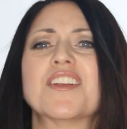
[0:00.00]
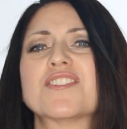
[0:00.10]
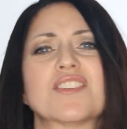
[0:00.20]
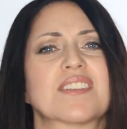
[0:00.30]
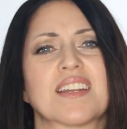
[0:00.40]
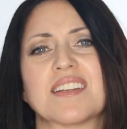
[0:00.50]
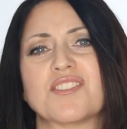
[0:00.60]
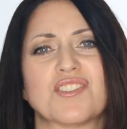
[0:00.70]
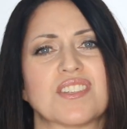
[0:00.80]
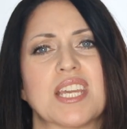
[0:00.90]
you're just going
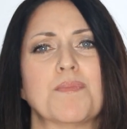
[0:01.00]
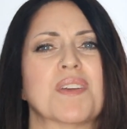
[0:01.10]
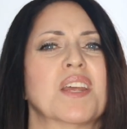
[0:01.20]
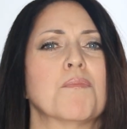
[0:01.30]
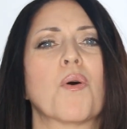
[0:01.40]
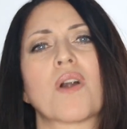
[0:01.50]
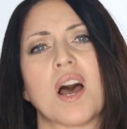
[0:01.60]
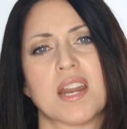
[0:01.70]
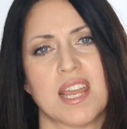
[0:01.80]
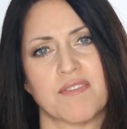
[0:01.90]
to keep getting more
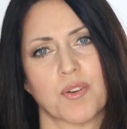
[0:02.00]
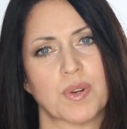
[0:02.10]
uneven